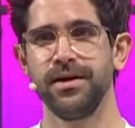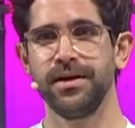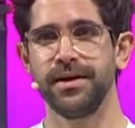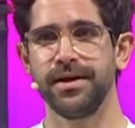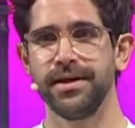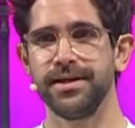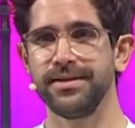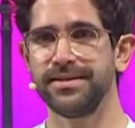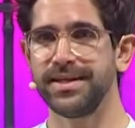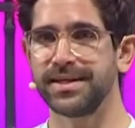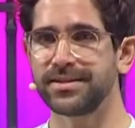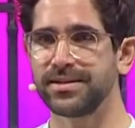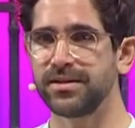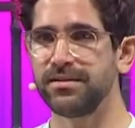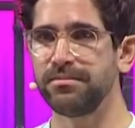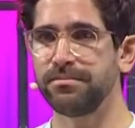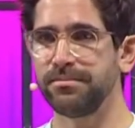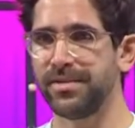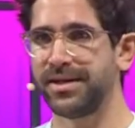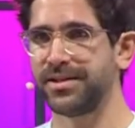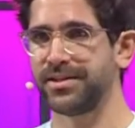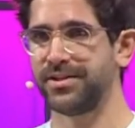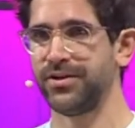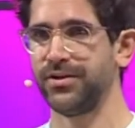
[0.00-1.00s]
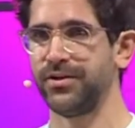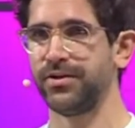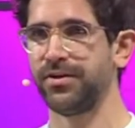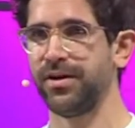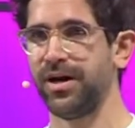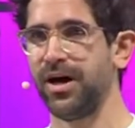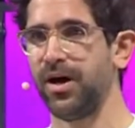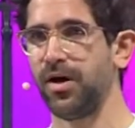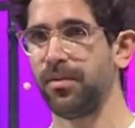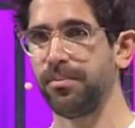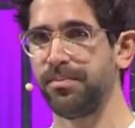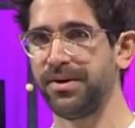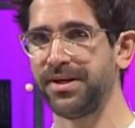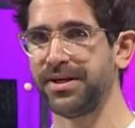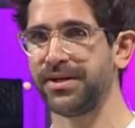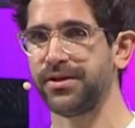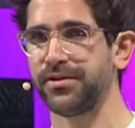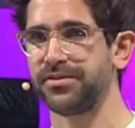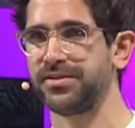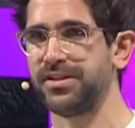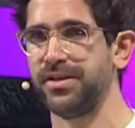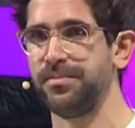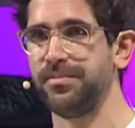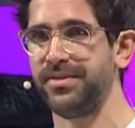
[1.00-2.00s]
It doesn't matter how big your
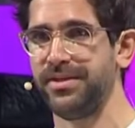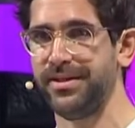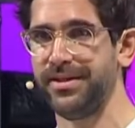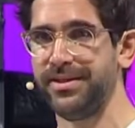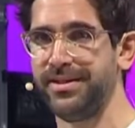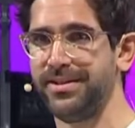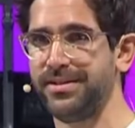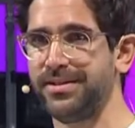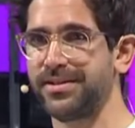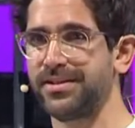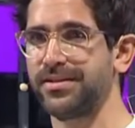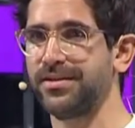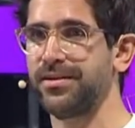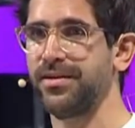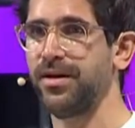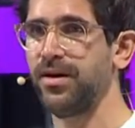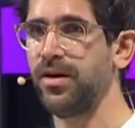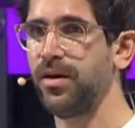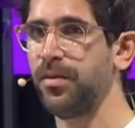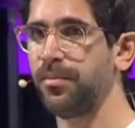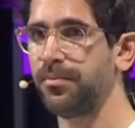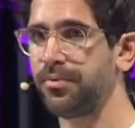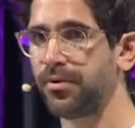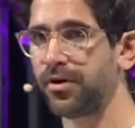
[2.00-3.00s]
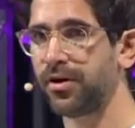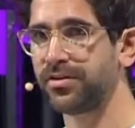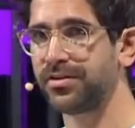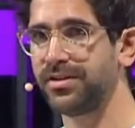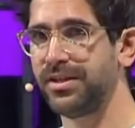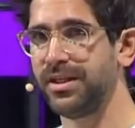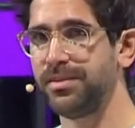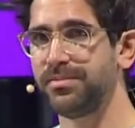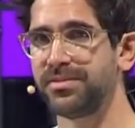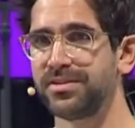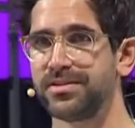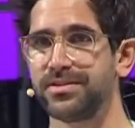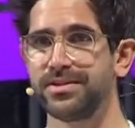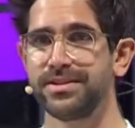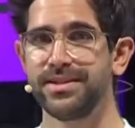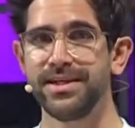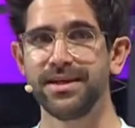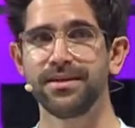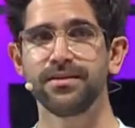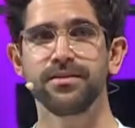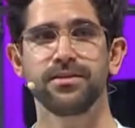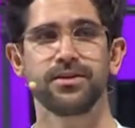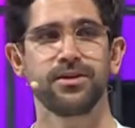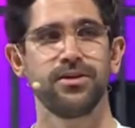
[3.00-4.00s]
team is, product teams
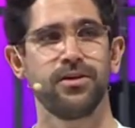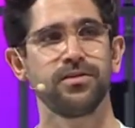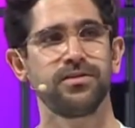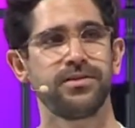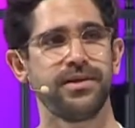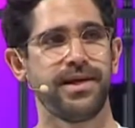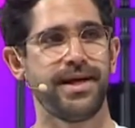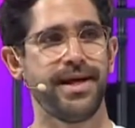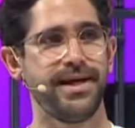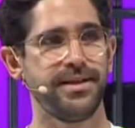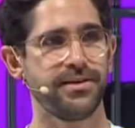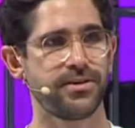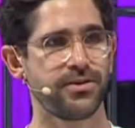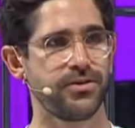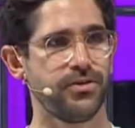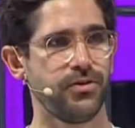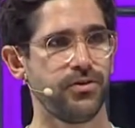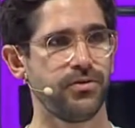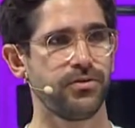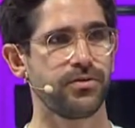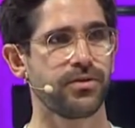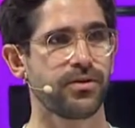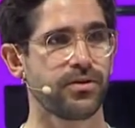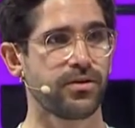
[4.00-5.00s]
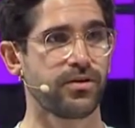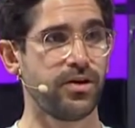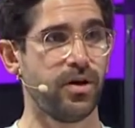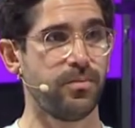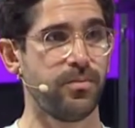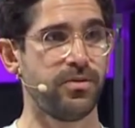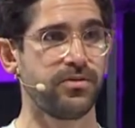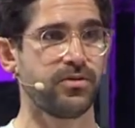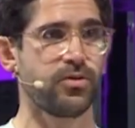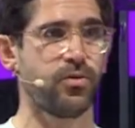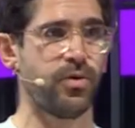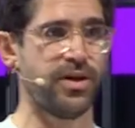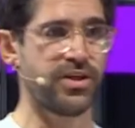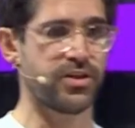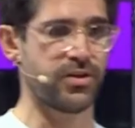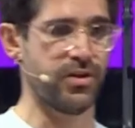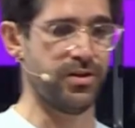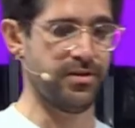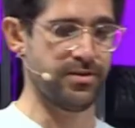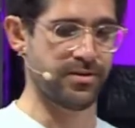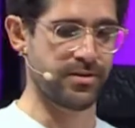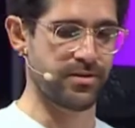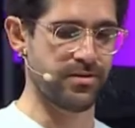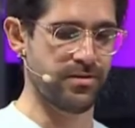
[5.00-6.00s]
still can't answer common
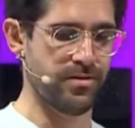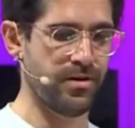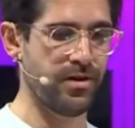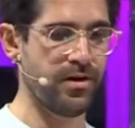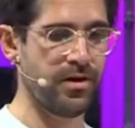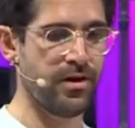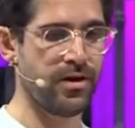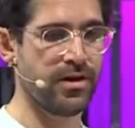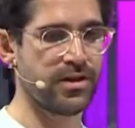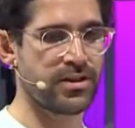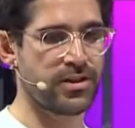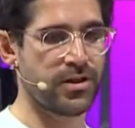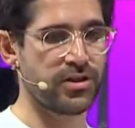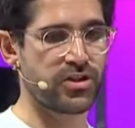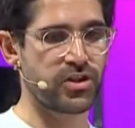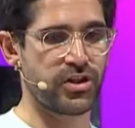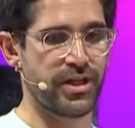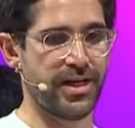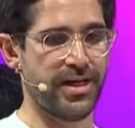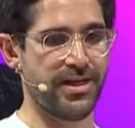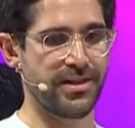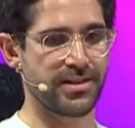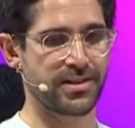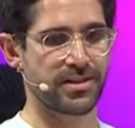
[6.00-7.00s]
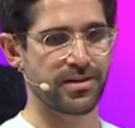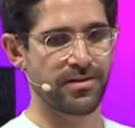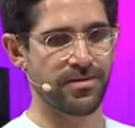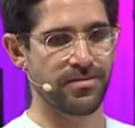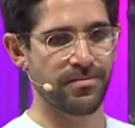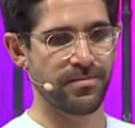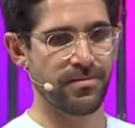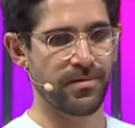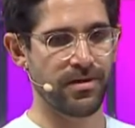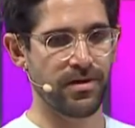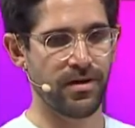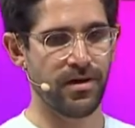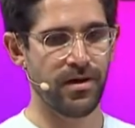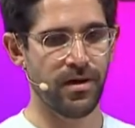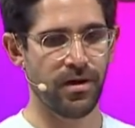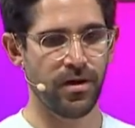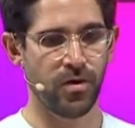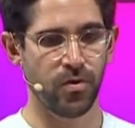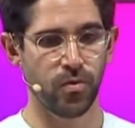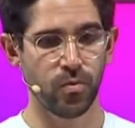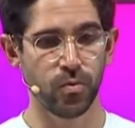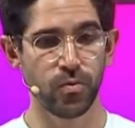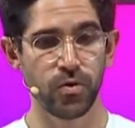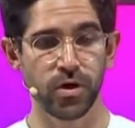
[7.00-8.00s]
questions, such as,
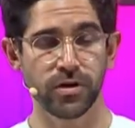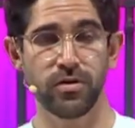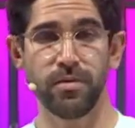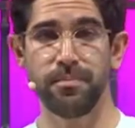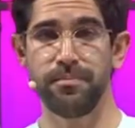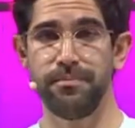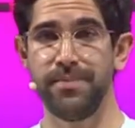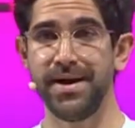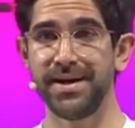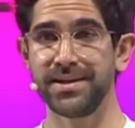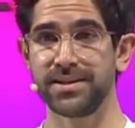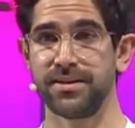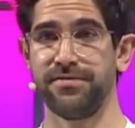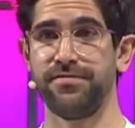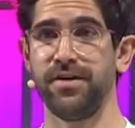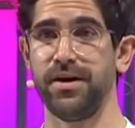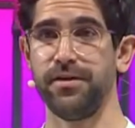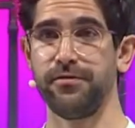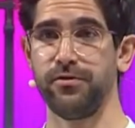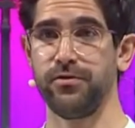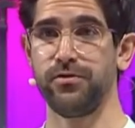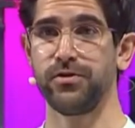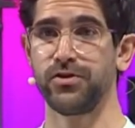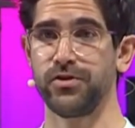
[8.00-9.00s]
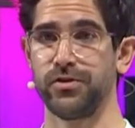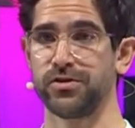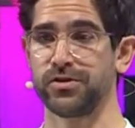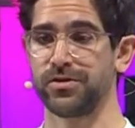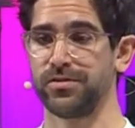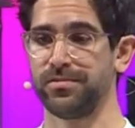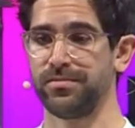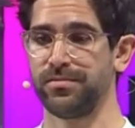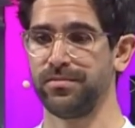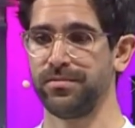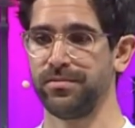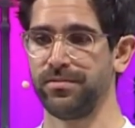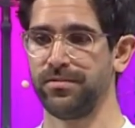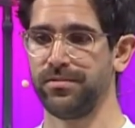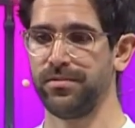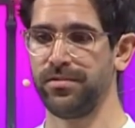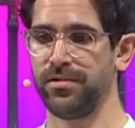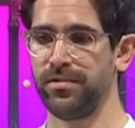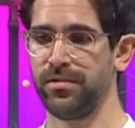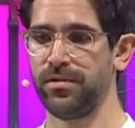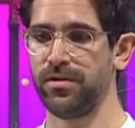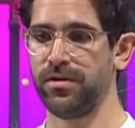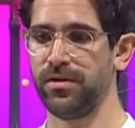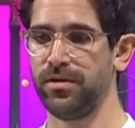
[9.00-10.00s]
who are the best 5 users?
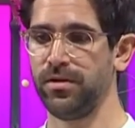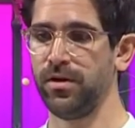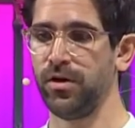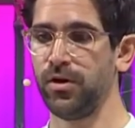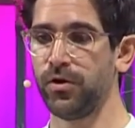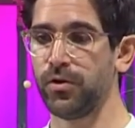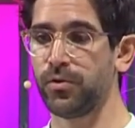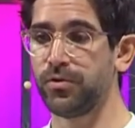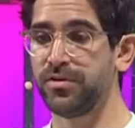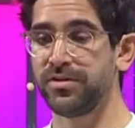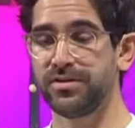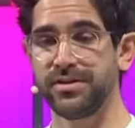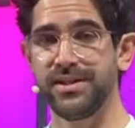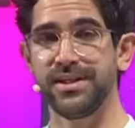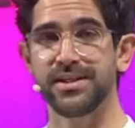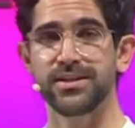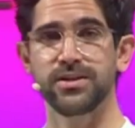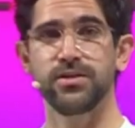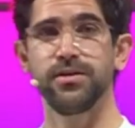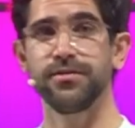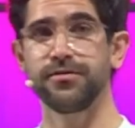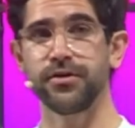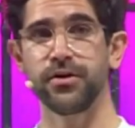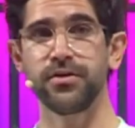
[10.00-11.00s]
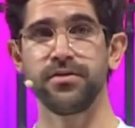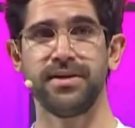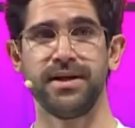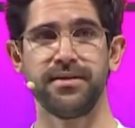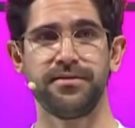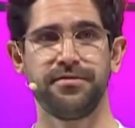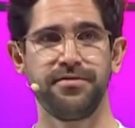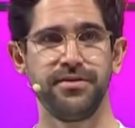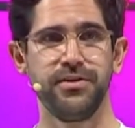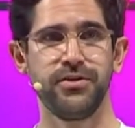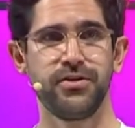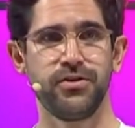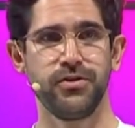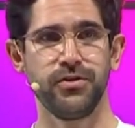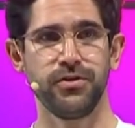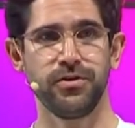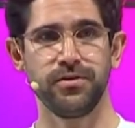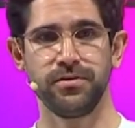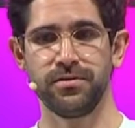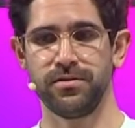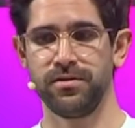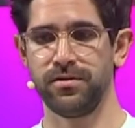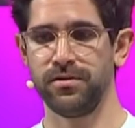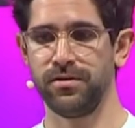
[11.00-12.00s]
Who discovered that feature?
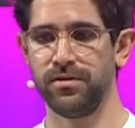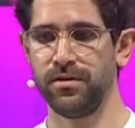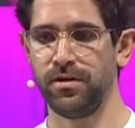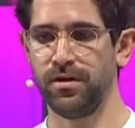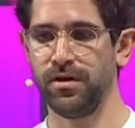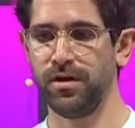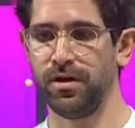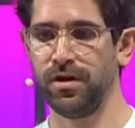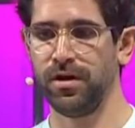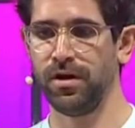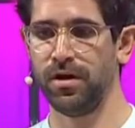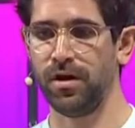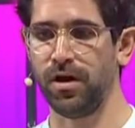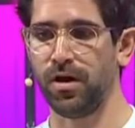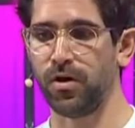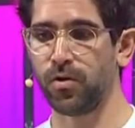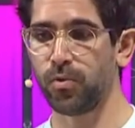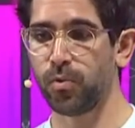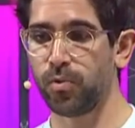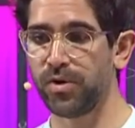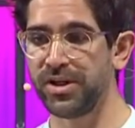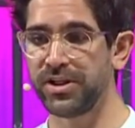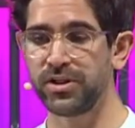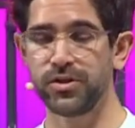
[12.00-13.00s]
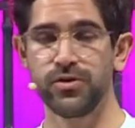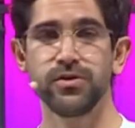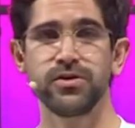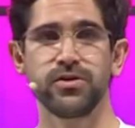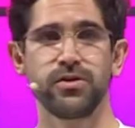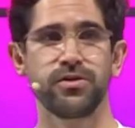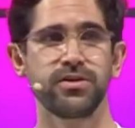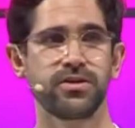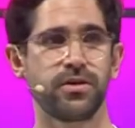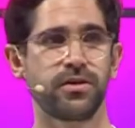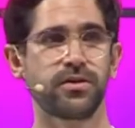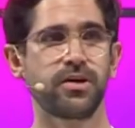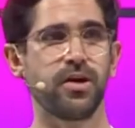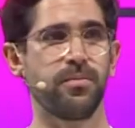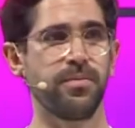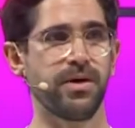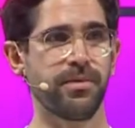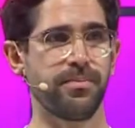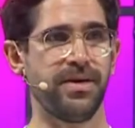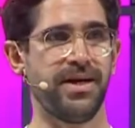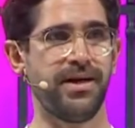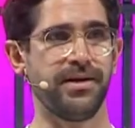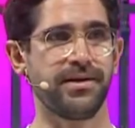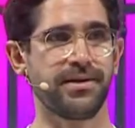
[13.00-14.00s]
Or which users are coming
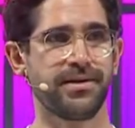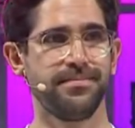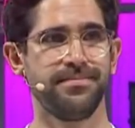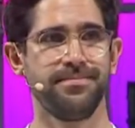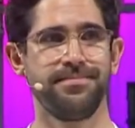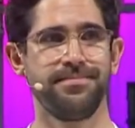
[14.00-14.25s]
back?